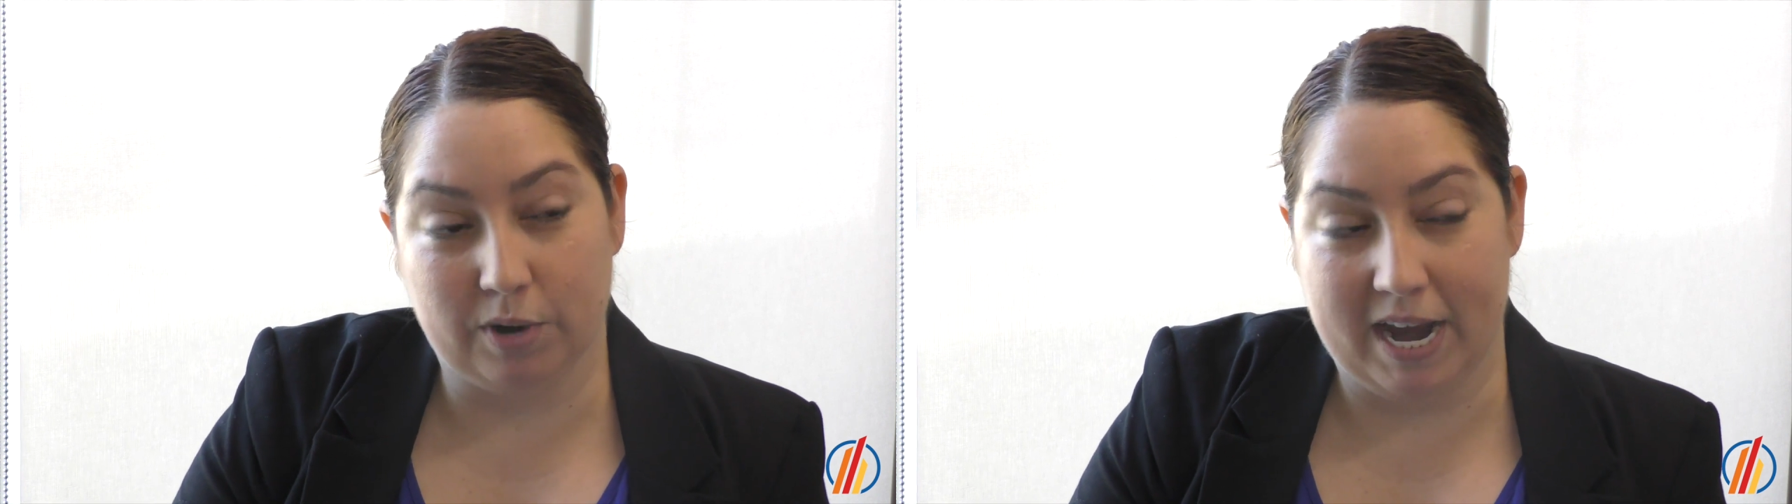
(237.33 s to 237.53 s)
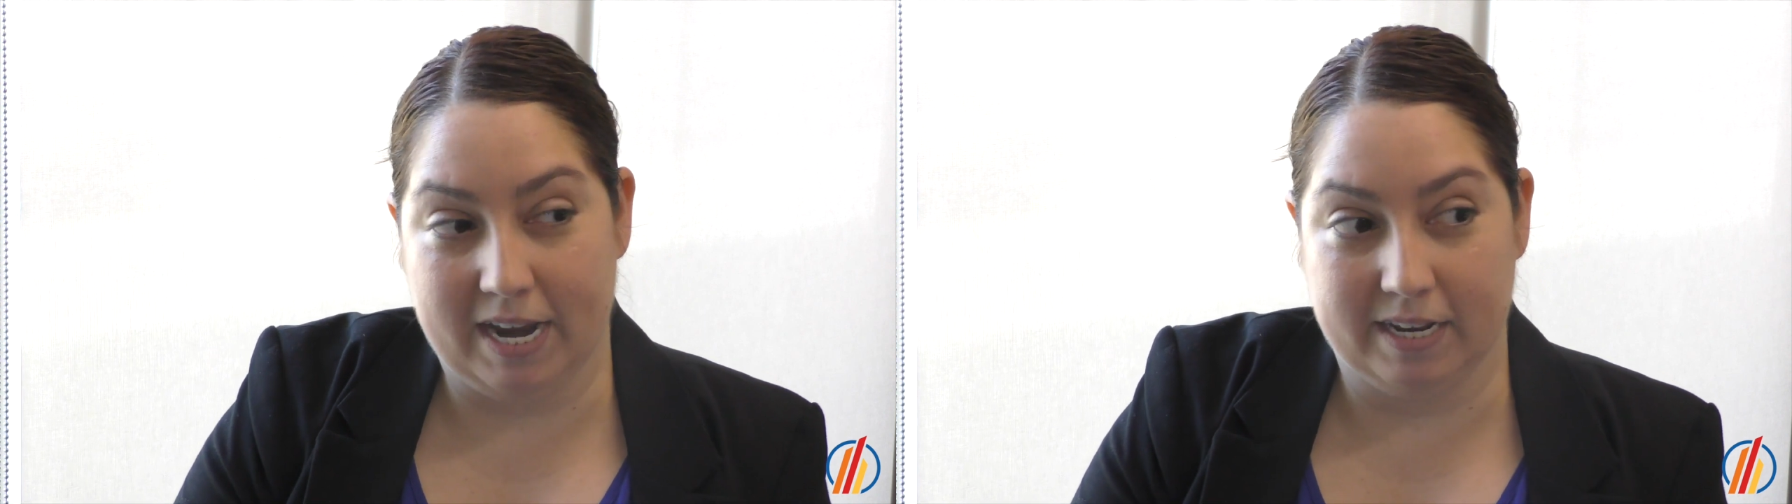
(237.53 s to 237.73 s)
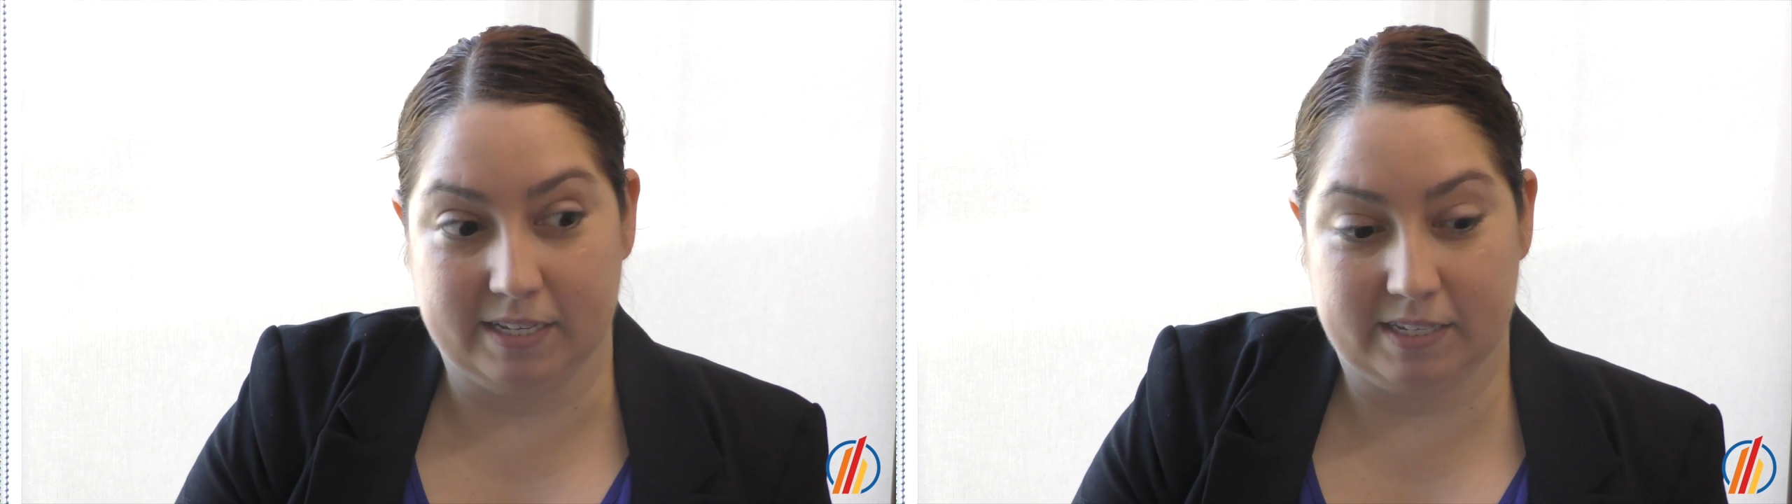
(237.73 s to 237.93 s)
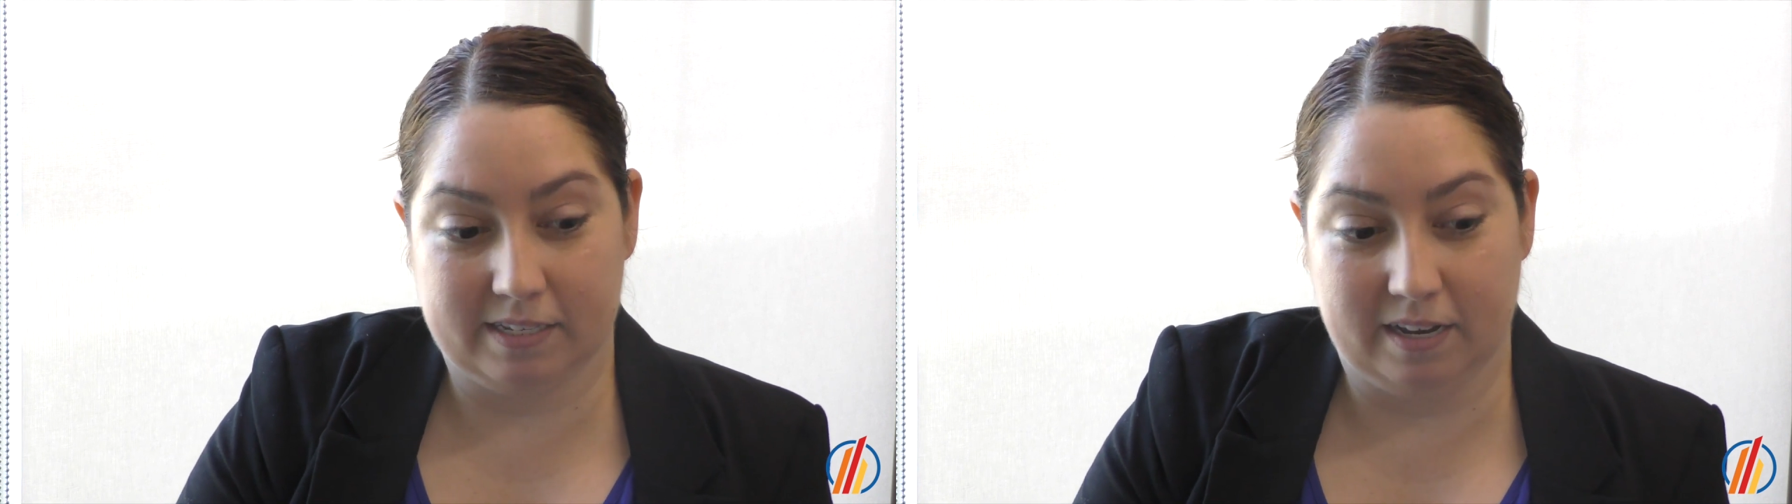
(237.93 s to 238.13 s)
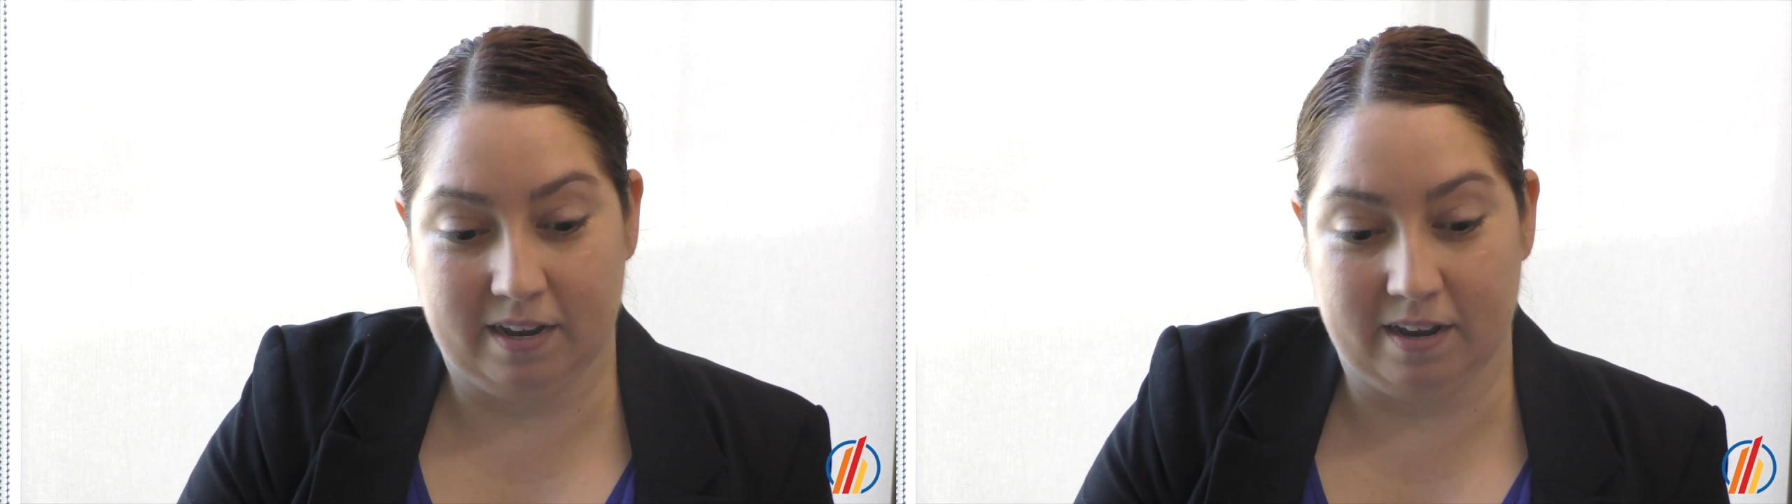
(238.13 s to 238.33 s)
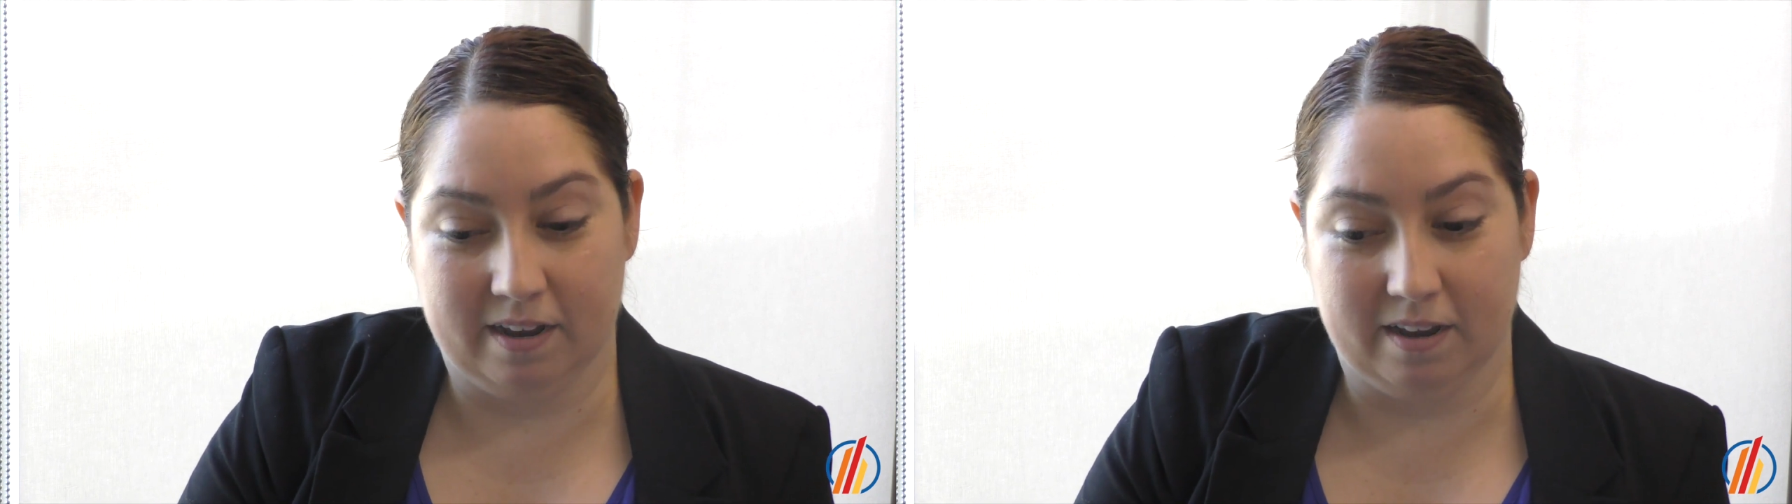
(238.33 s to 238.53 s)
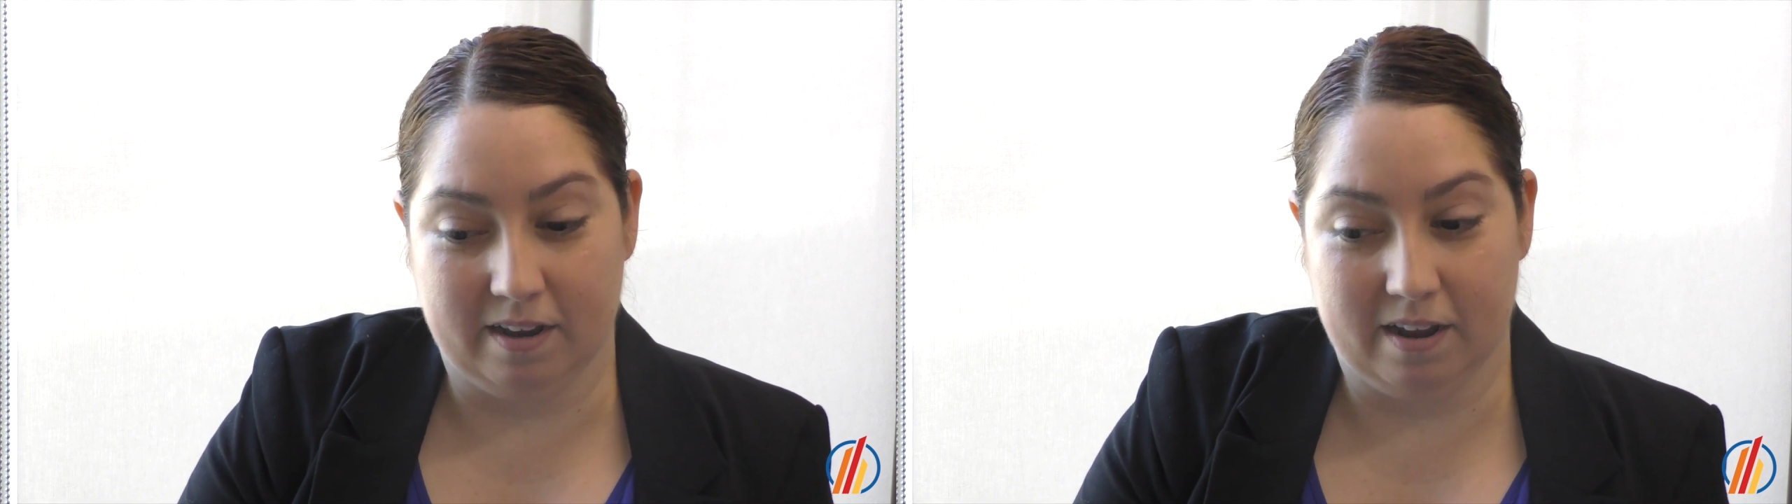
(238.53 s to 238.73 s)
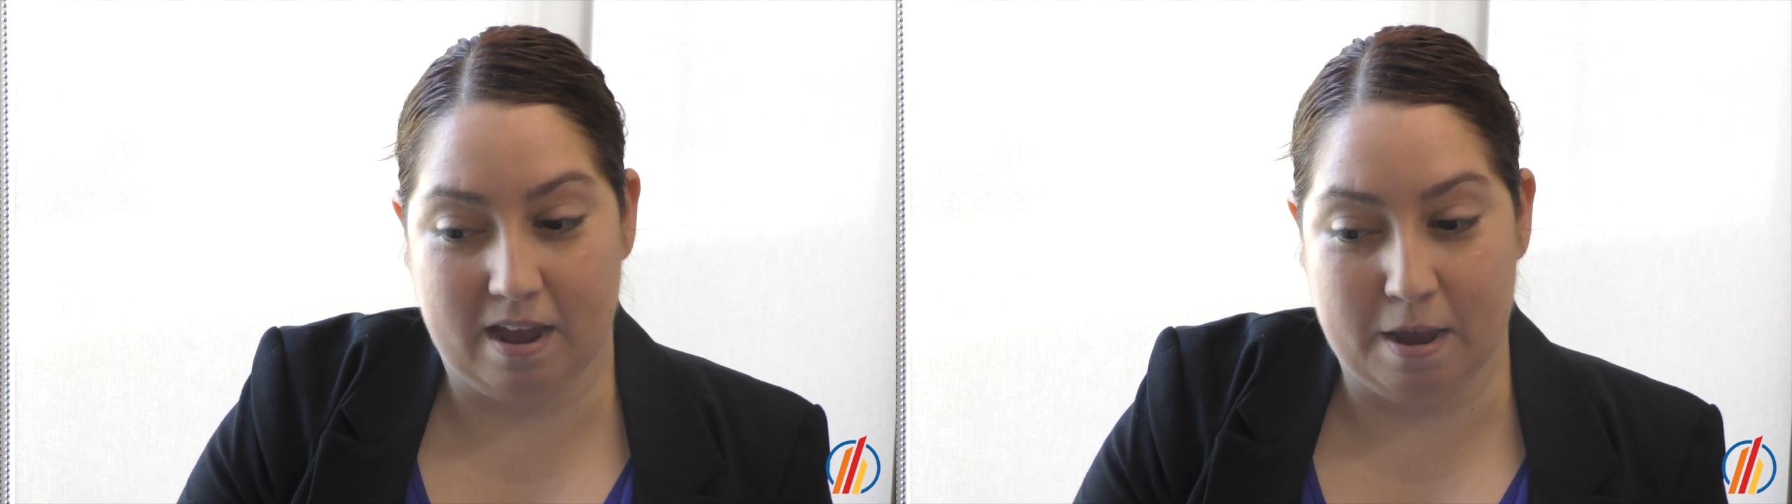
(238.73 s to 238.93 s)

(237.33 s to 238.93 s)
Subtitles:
raise in